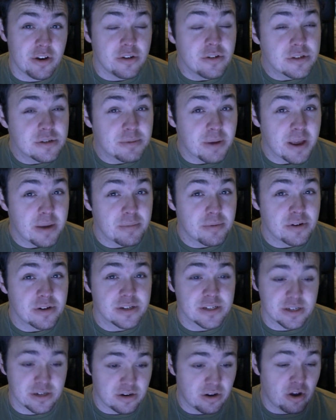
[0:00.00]

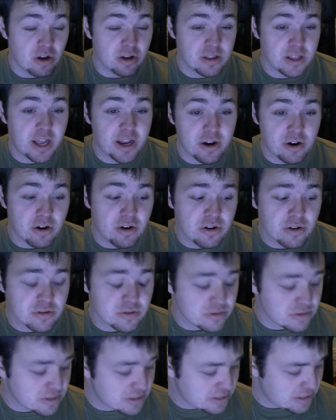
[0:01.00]
newspapers and online
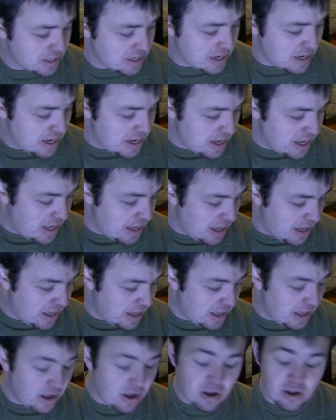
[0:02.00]
articles.
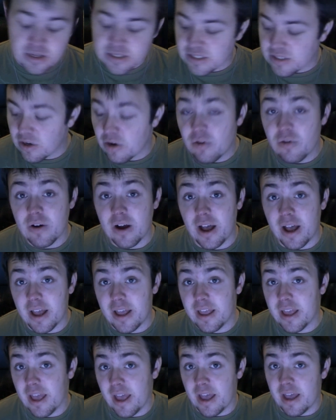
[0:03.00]
Also, I
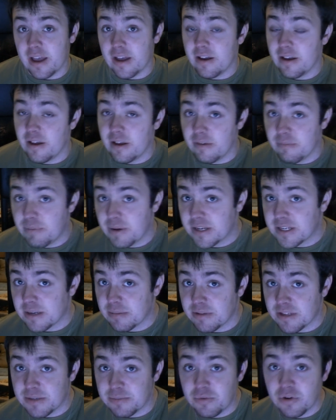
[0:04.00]
have picked
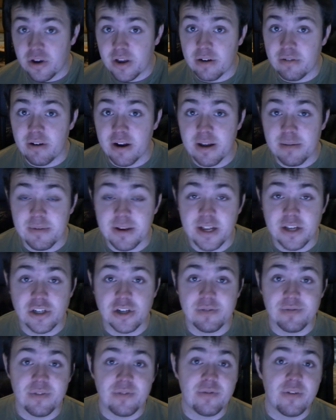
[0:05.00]
up this book at a
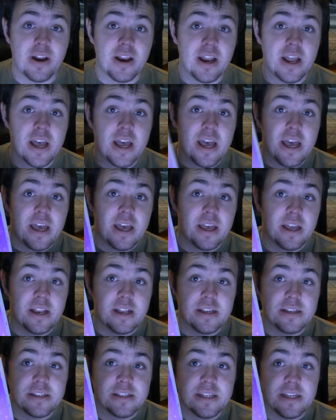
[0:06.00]
recommendation of a friend. It
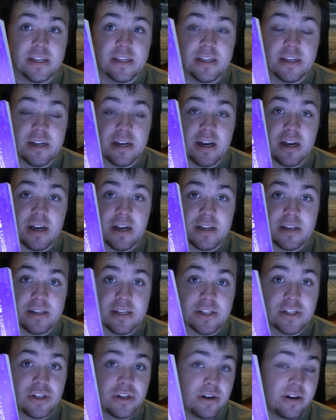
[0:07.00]
is the
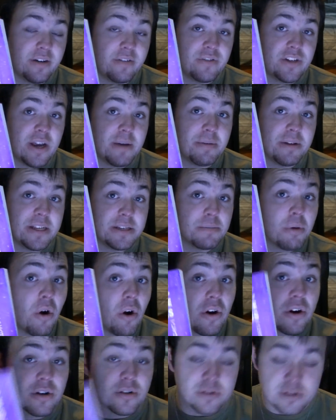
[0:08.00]
Dictionary of Japanese
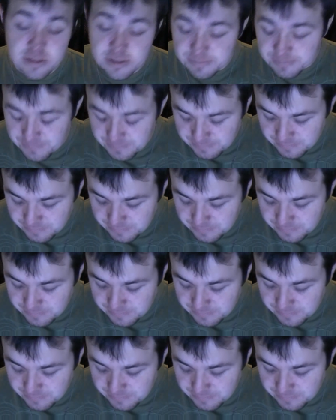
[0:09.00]
Particles,